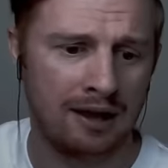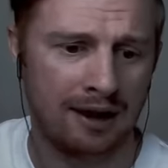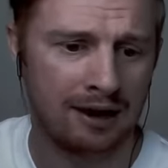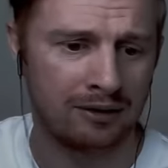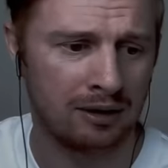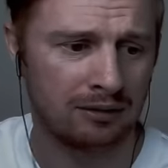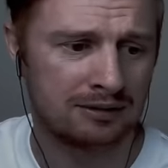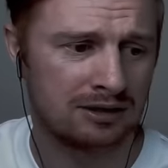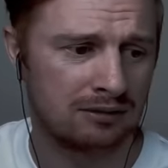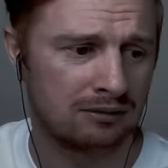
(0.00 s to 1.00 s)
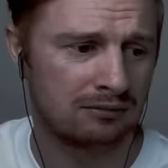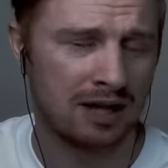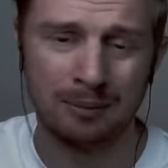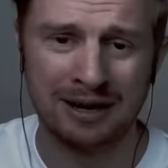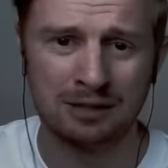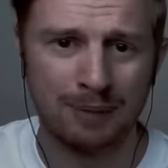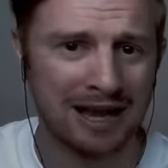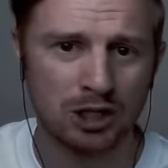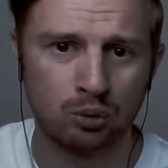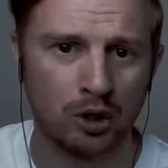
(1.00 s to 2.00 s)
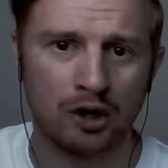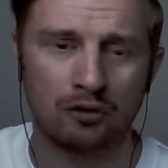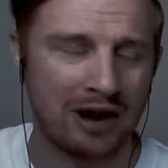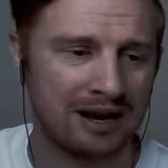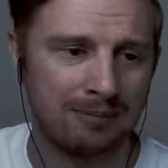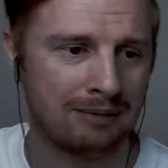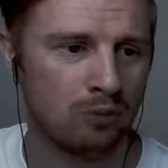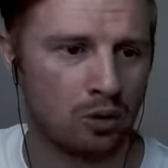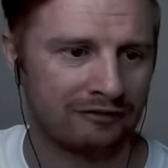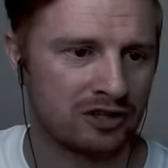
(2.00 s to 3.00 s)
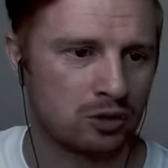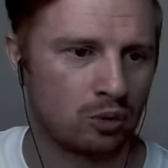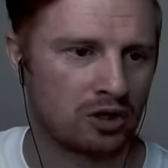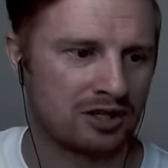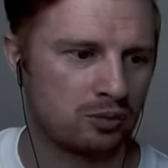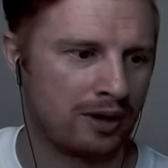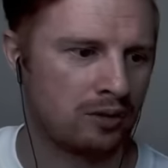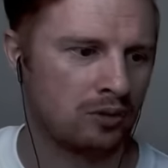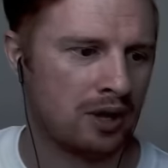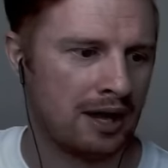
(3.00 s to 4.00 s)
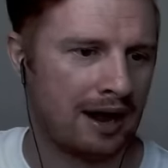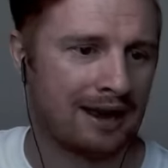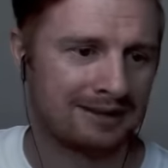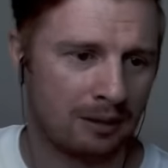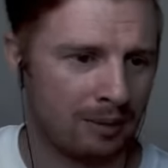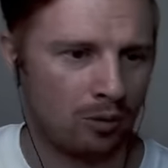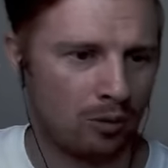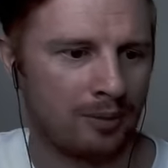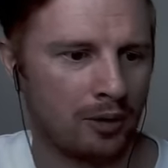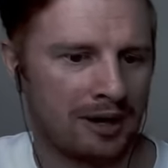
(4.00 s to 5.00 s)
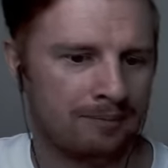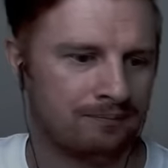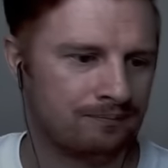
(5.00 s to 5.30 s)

Uh, tell me his best work, recommend more of his work as well, and tell me more about him.